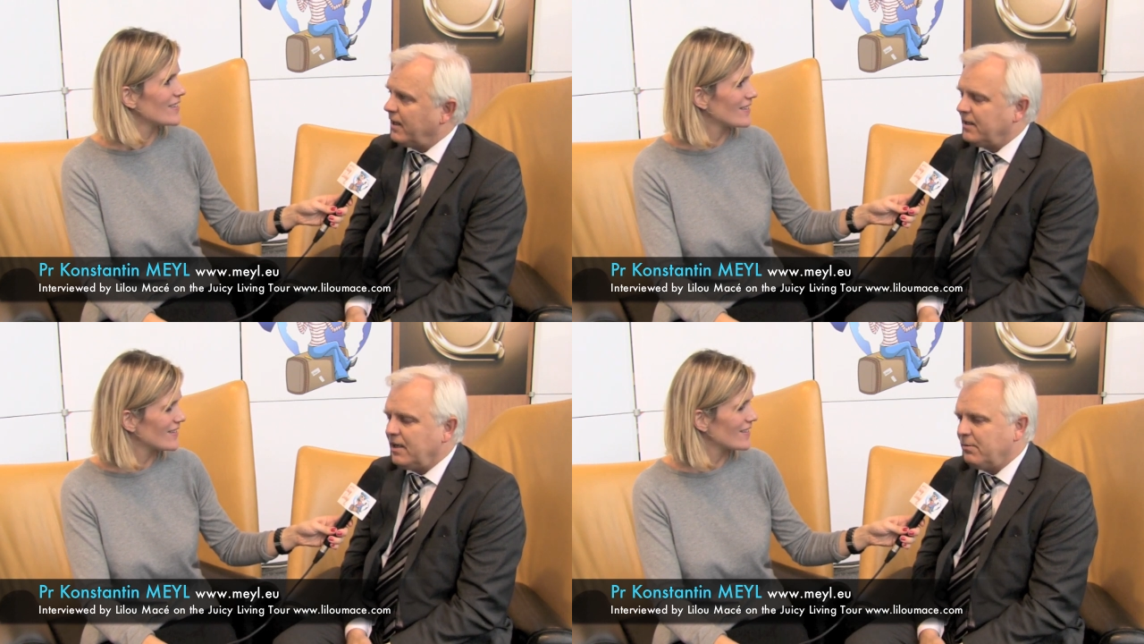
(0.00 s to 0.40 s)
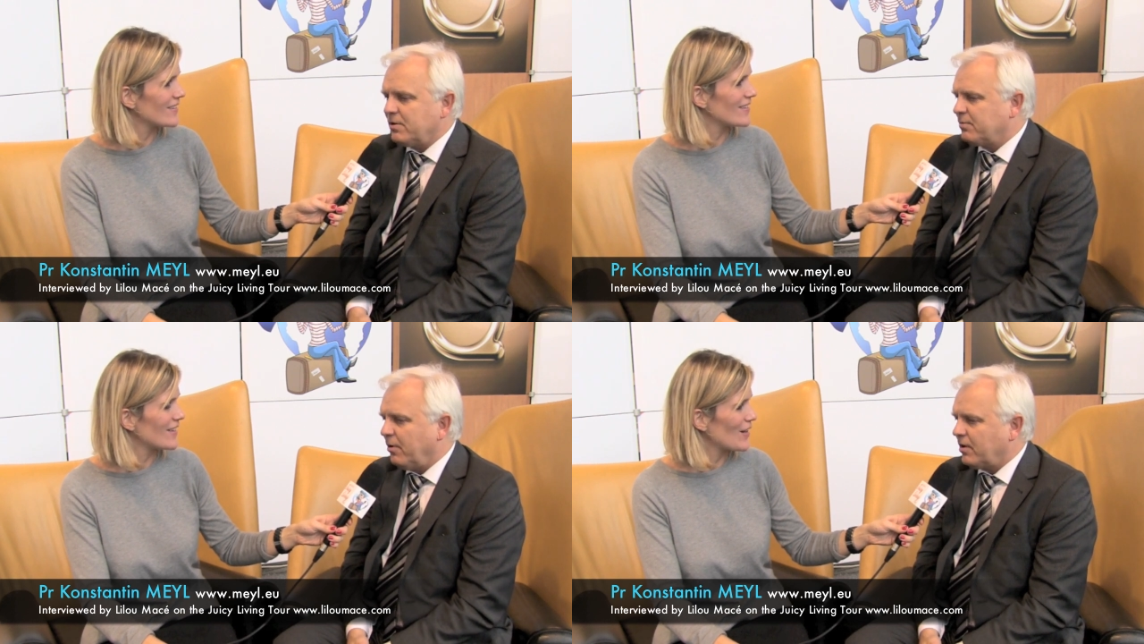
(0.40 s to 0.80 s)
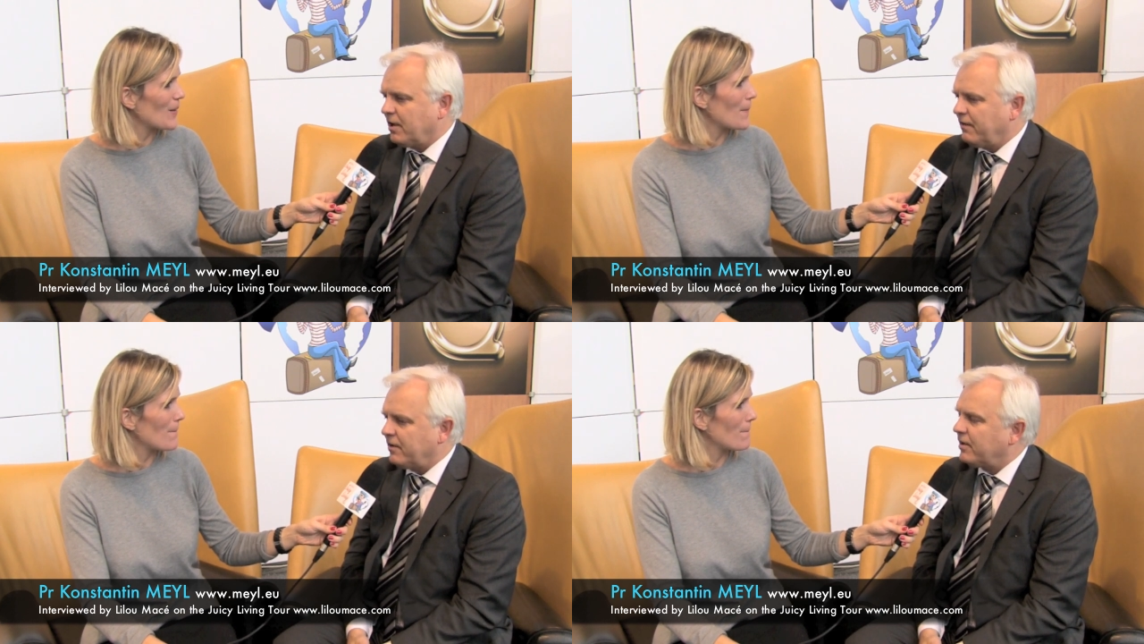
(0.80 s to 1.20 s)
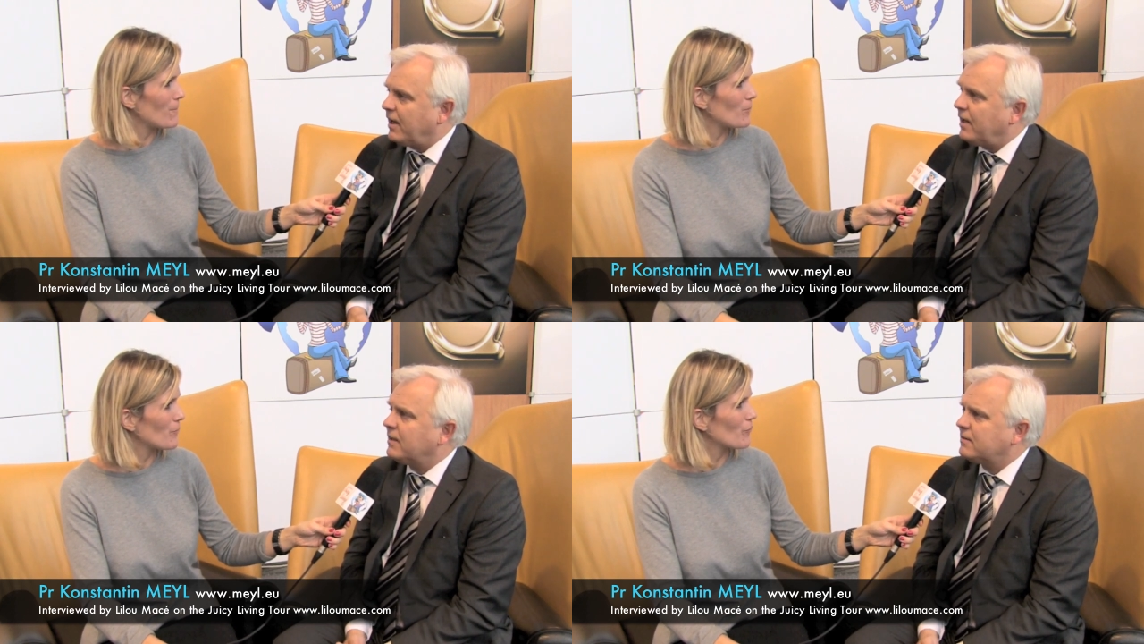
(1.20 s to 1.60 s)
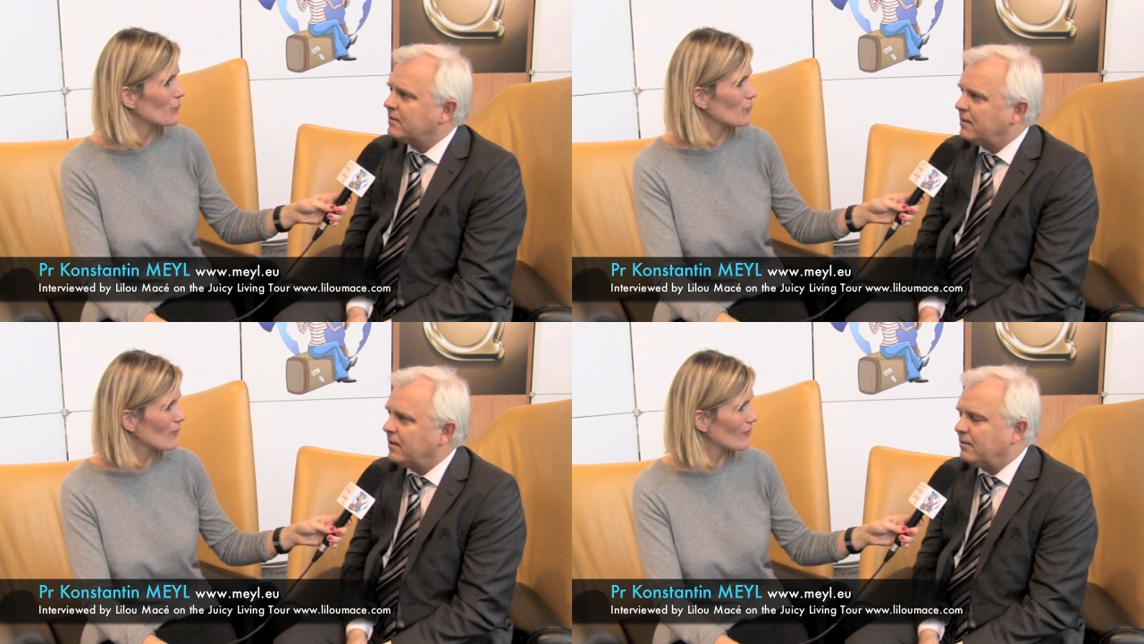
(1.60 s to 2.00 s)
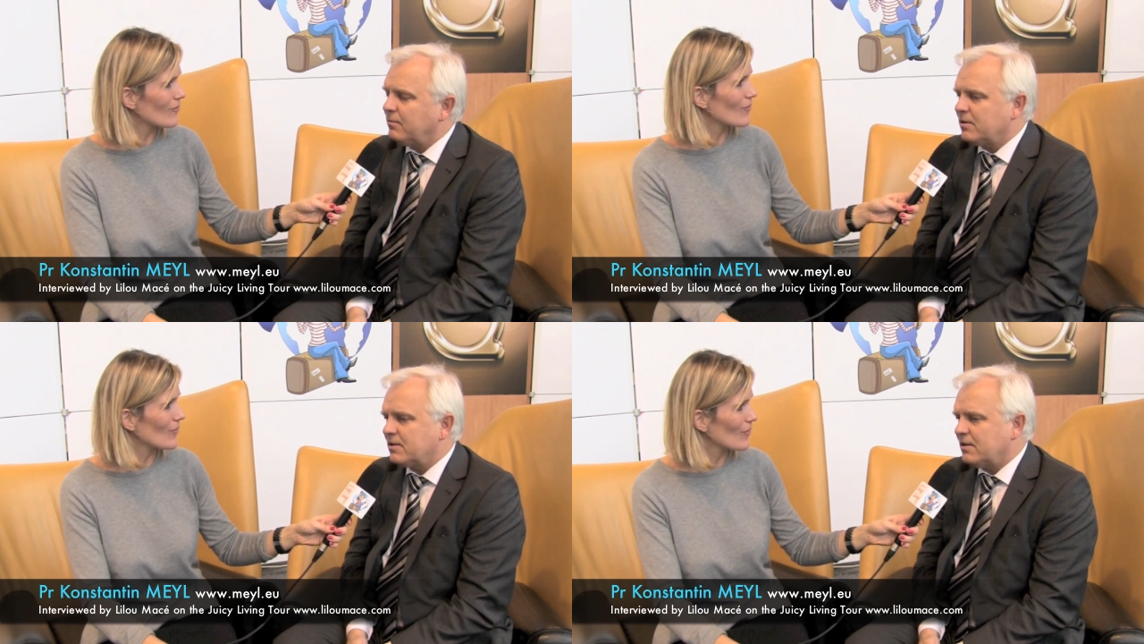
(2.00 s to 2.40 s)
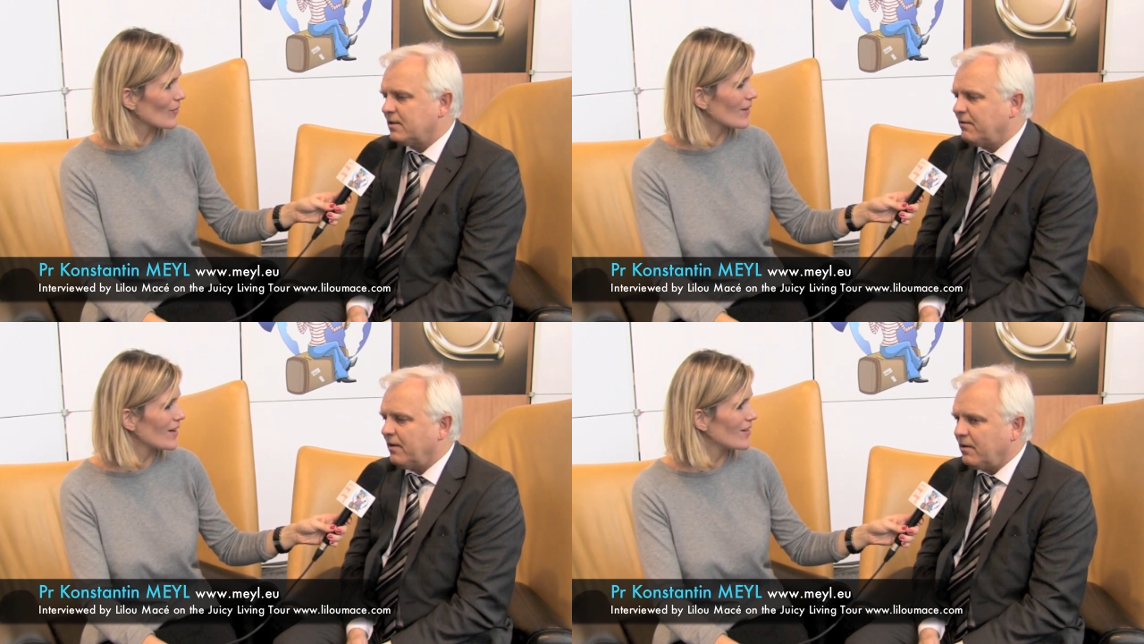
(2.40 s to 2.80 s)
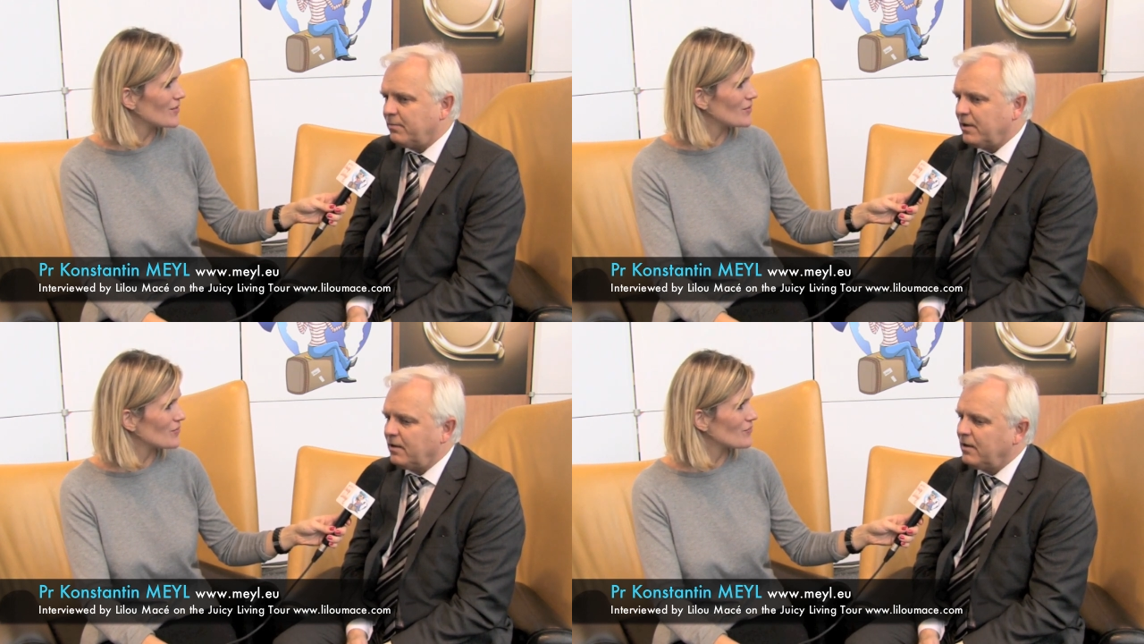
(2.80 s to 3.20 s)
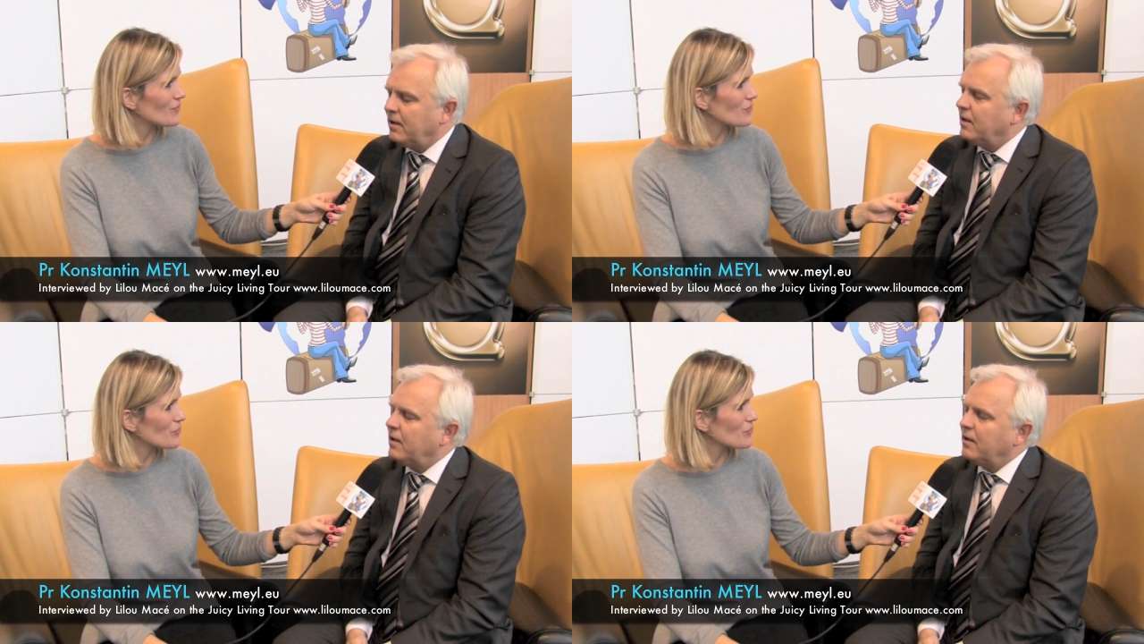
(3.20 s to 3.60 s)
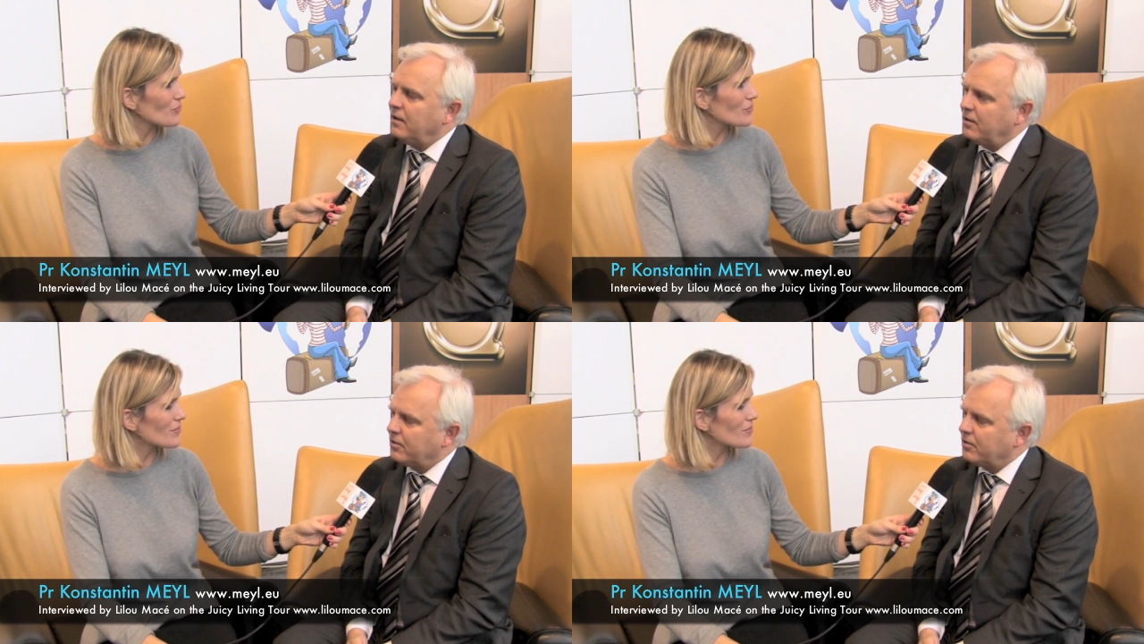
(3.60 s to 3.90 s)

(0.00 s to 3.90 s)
Speaker 1: and he was working very hard and was uh, developing a